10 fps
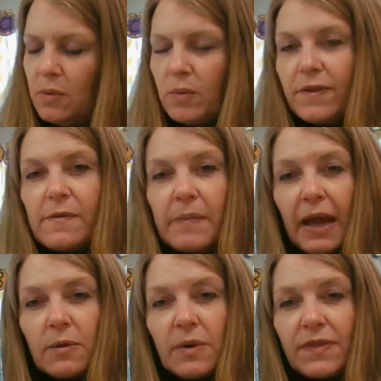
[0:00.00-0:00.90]
Would the
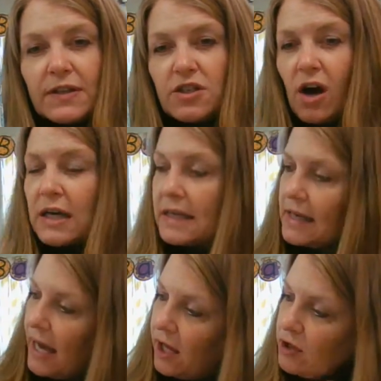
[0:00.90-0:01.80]
man with the donkey
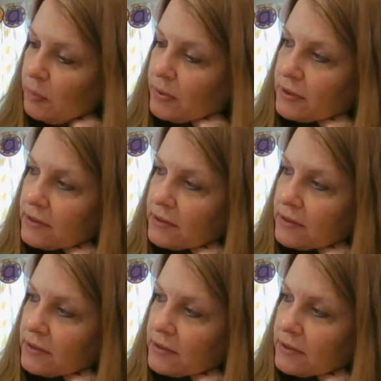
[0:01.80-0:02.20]
help?